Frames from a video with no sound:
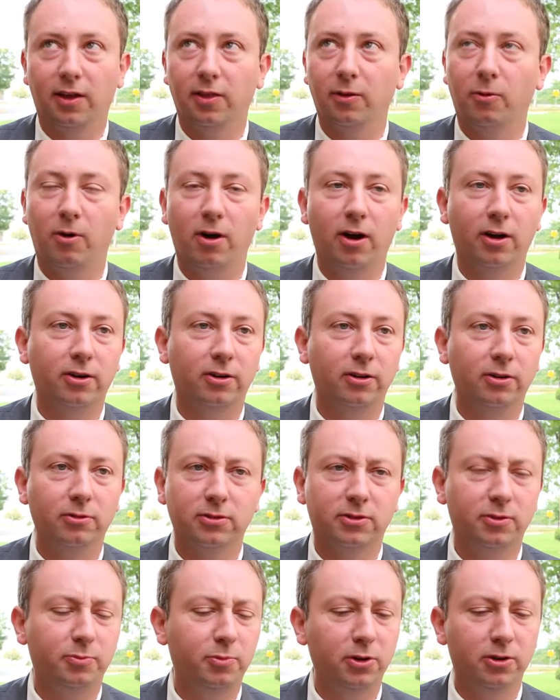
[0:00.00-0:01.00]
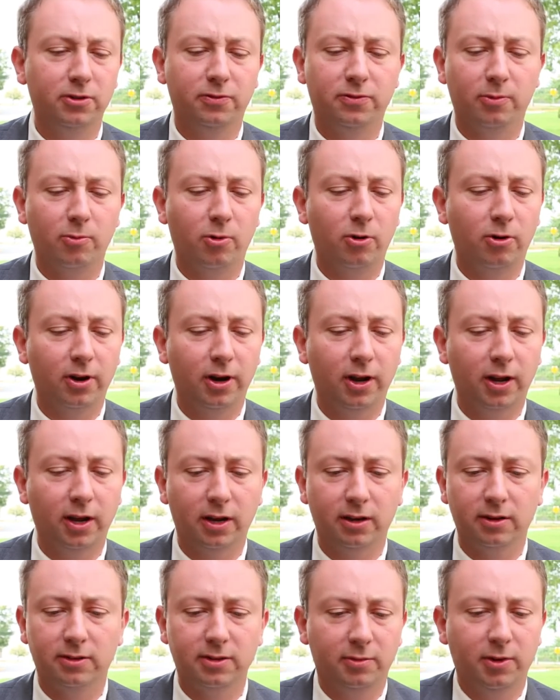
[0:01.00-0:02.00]
on the water, and it was a beautiful
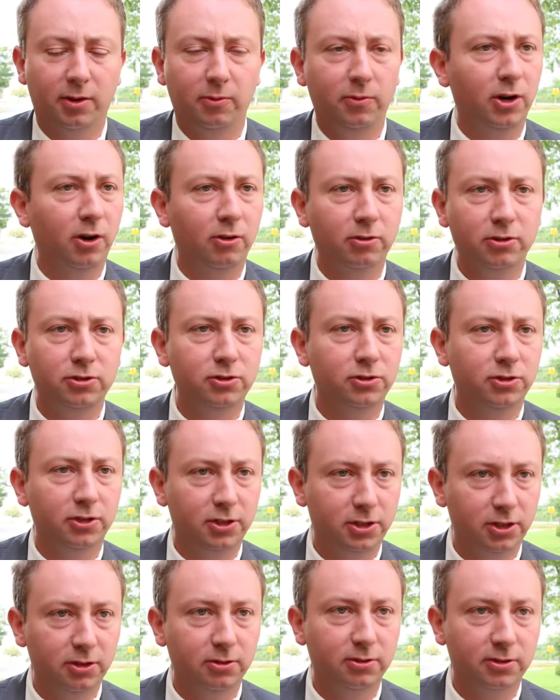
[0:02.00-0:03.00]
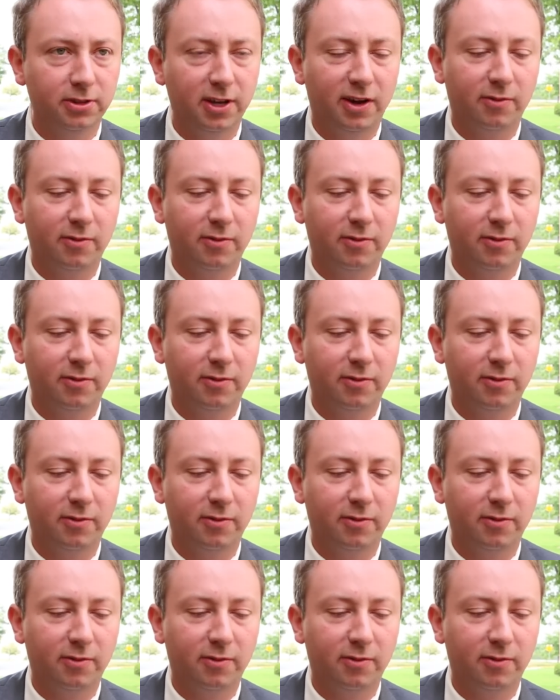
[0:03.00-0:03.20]
morning, and something we don't usually do is